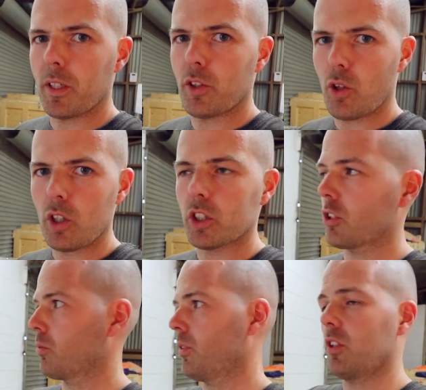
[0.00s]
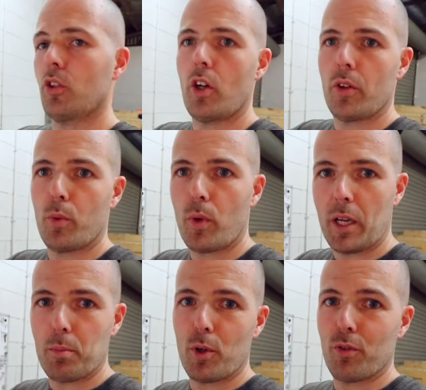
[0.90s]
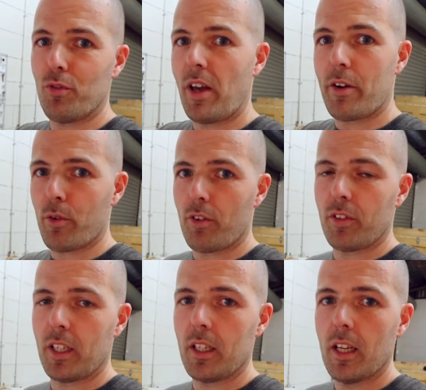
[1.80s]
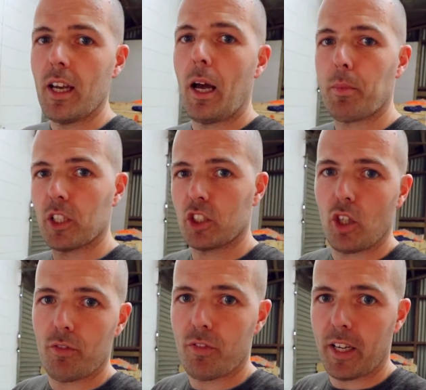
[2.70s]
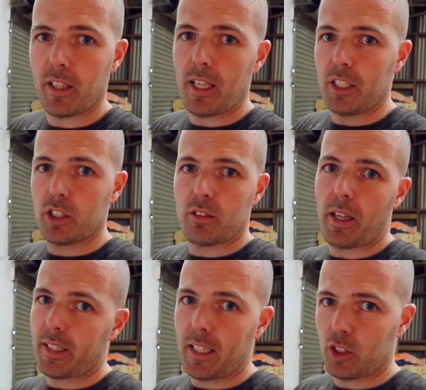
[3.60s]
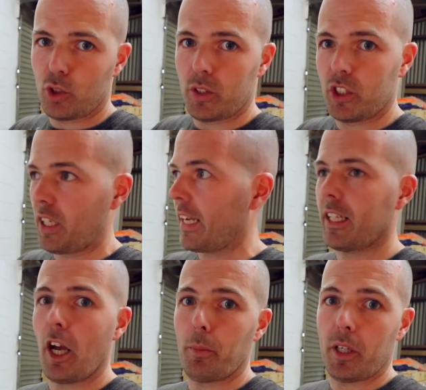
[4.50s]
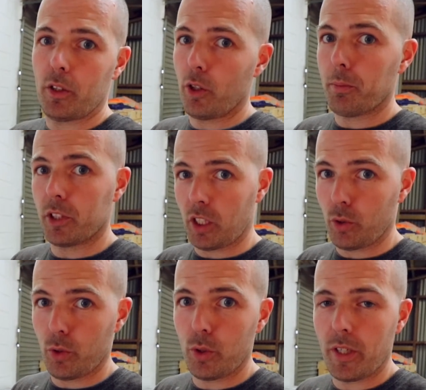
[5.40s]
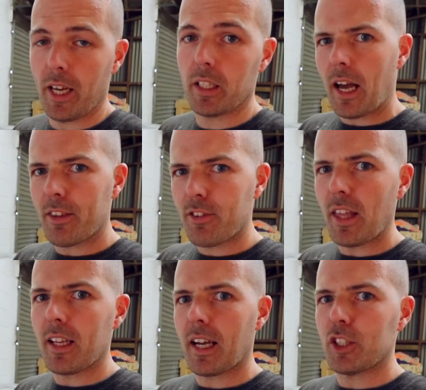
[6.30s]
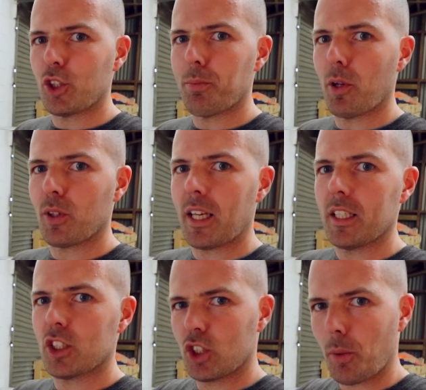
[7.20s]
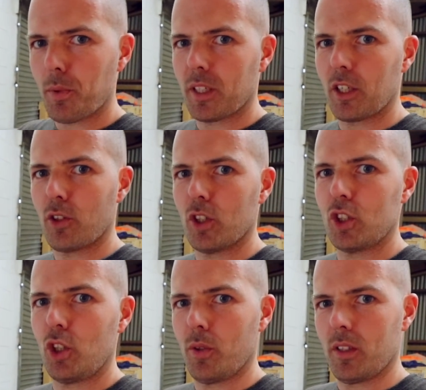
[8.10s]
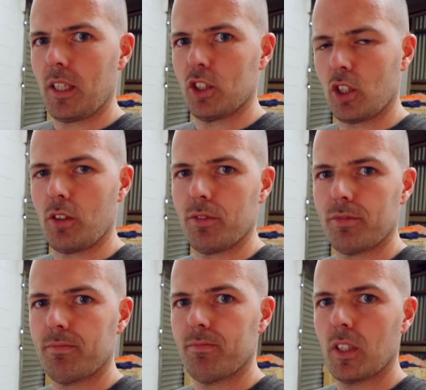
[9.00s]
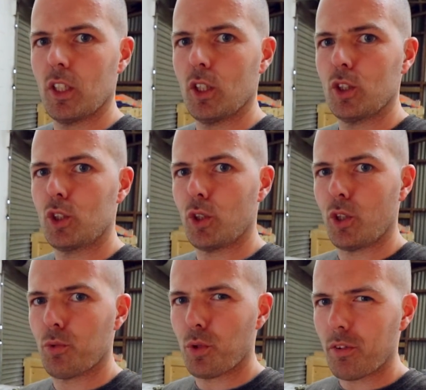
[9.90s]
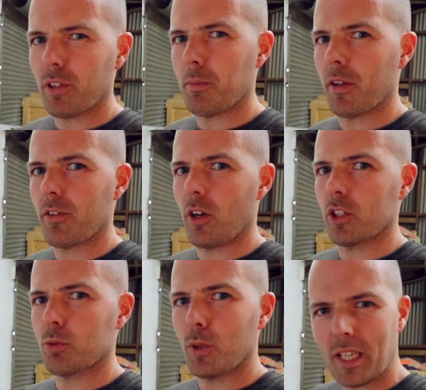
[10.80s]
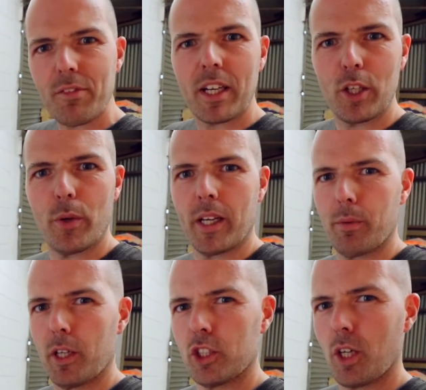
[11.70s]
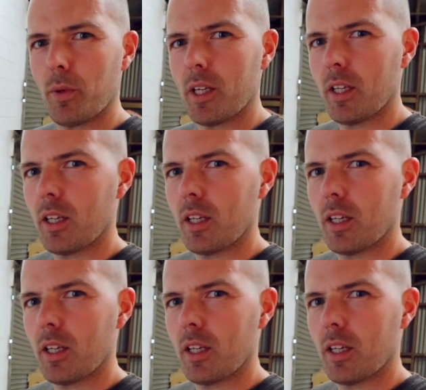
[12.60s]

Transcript: across because I'm gonna have to draw it on the whiteboard very roughly. And because it's not finalized, I can't show exactly how I'm gonna do it because I don't know yet. I think I should be able to get something across to you and sort of show you roughly my thoughts. We'll give it a go anyway, shall we?